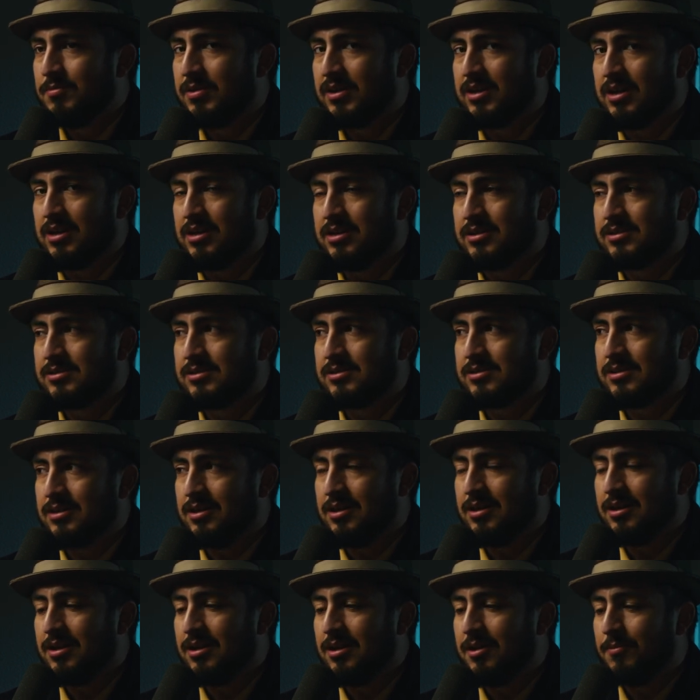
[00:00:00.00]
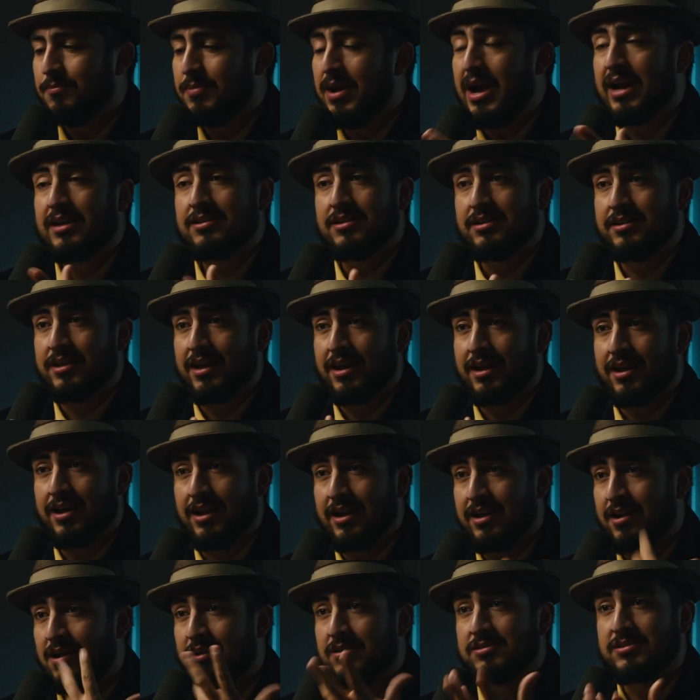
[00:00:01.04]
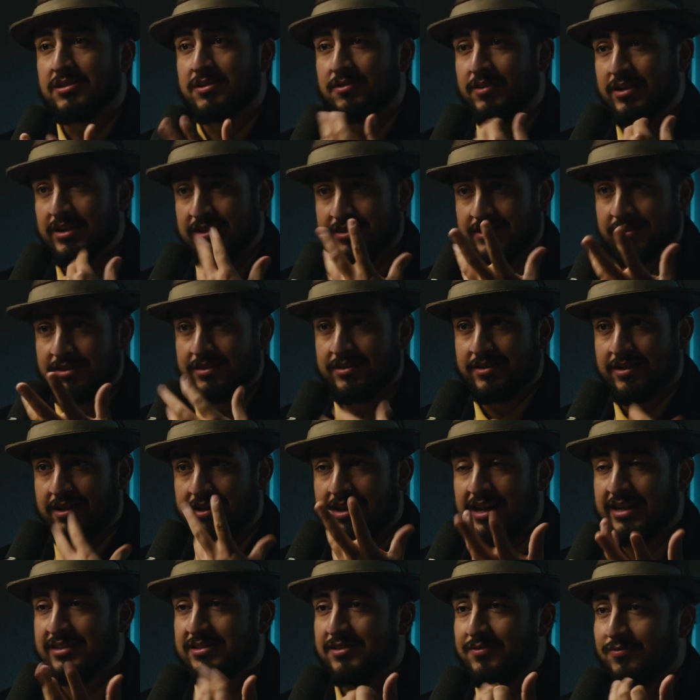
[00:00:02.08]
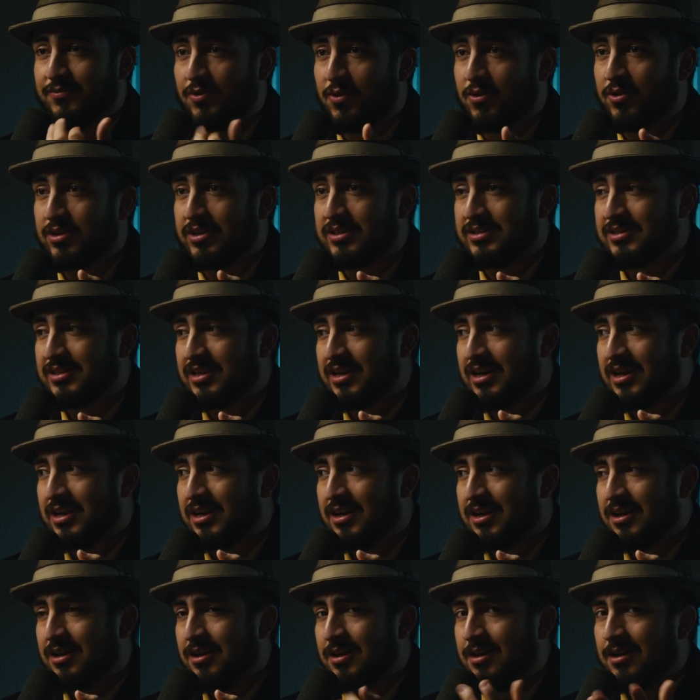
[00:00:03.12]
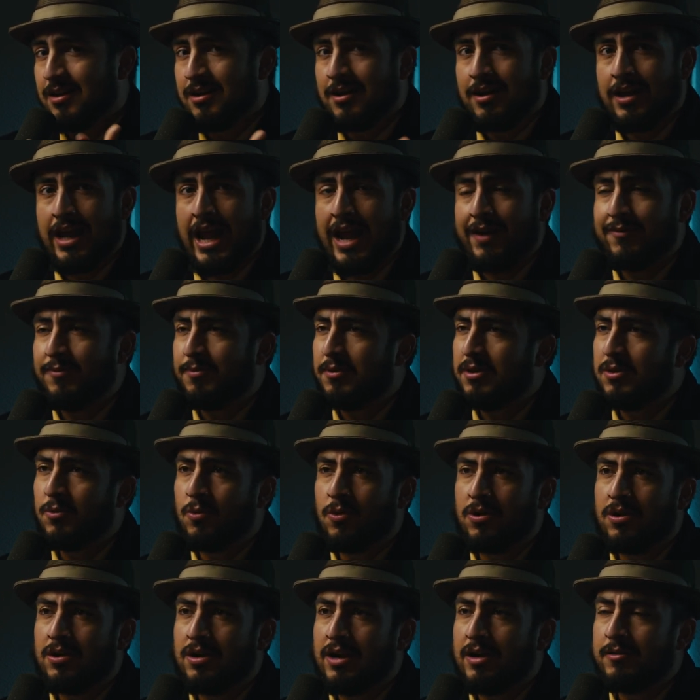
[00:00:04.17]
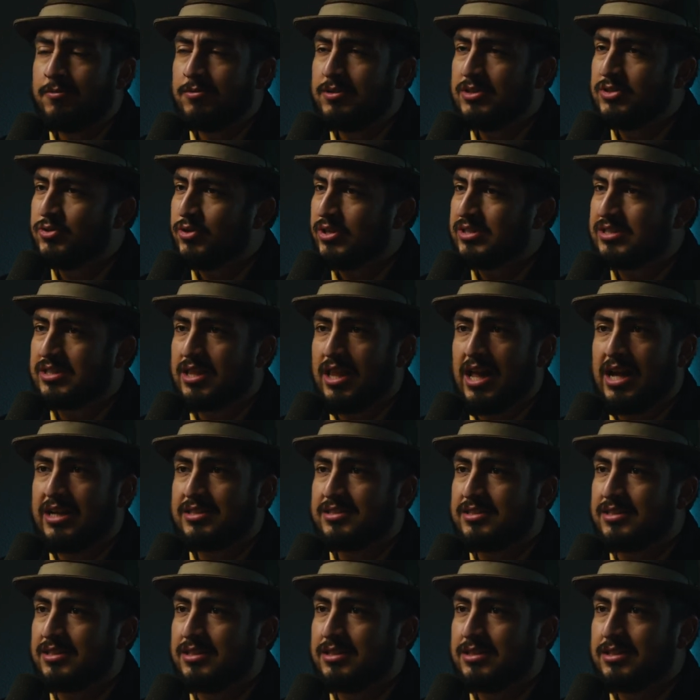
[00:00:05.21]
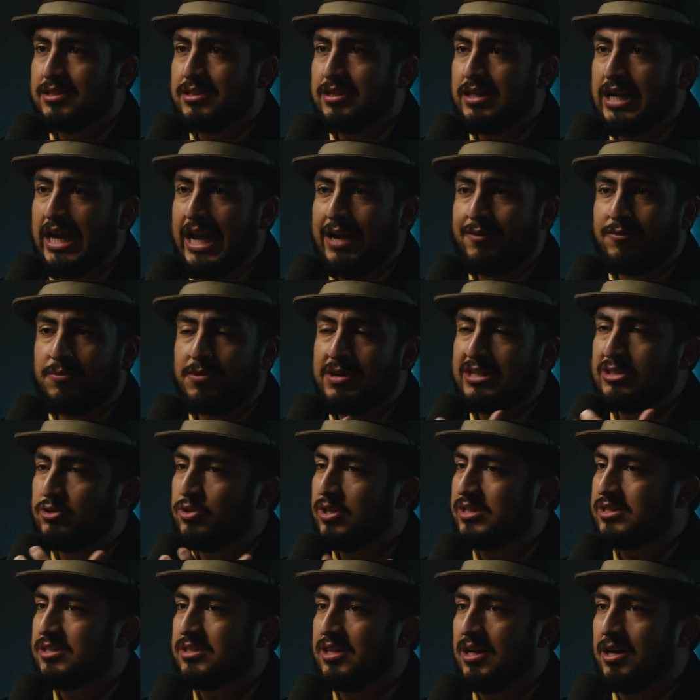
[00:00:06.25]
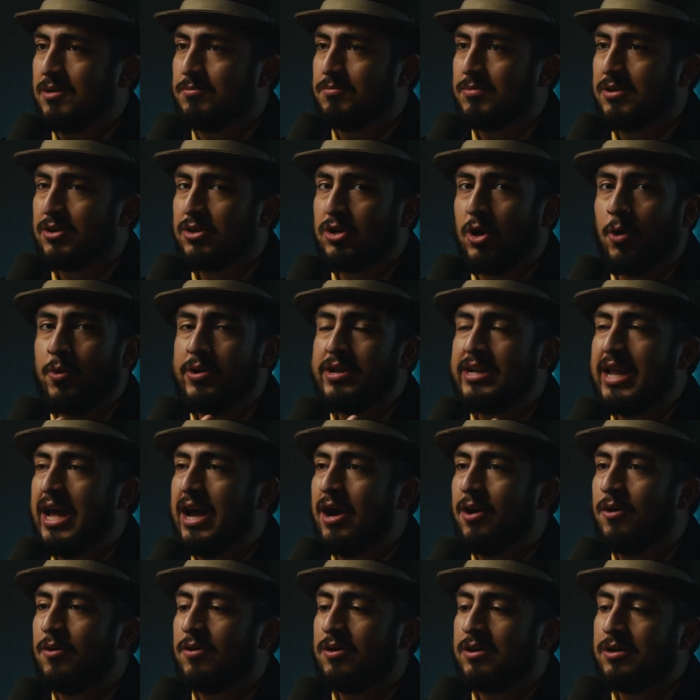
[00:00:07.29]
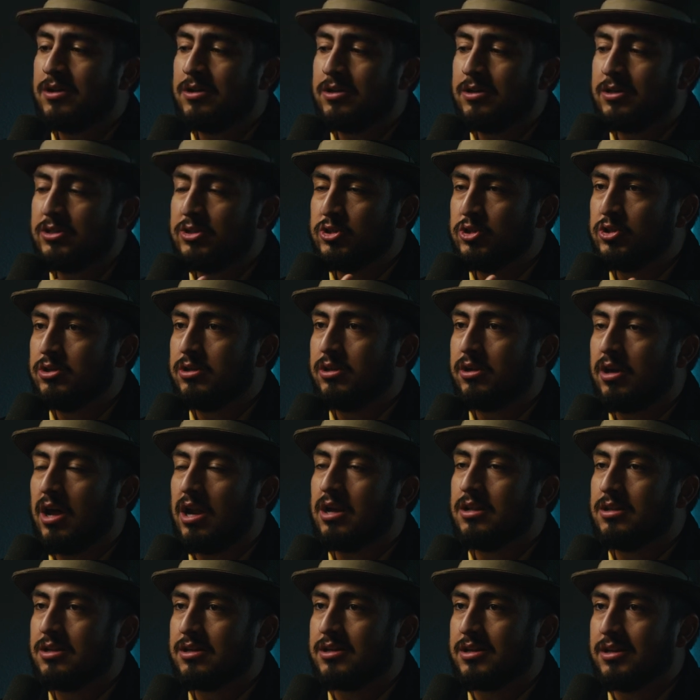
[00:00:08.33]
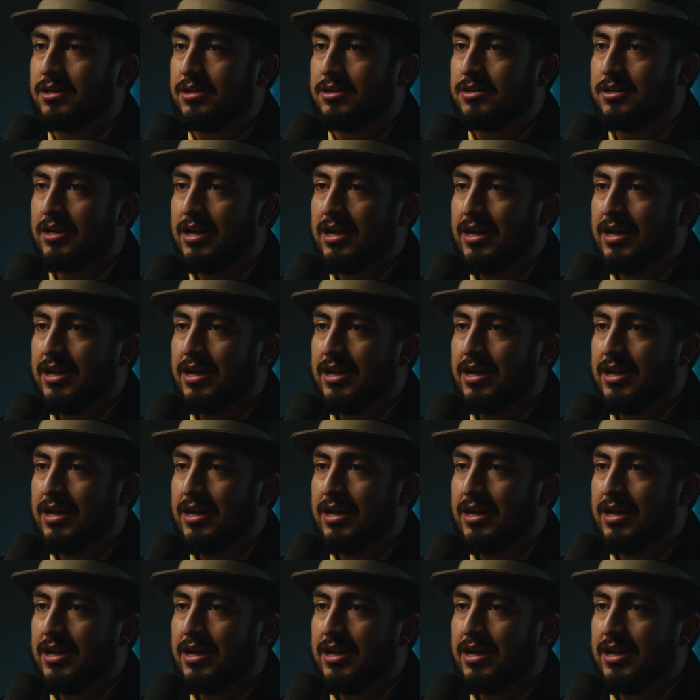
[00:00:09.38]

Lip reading: Because back in the day, in our generation, in the 1940s, everybody dressed classy. Yeah. Everybody dressed up. Going out, you gotta look good.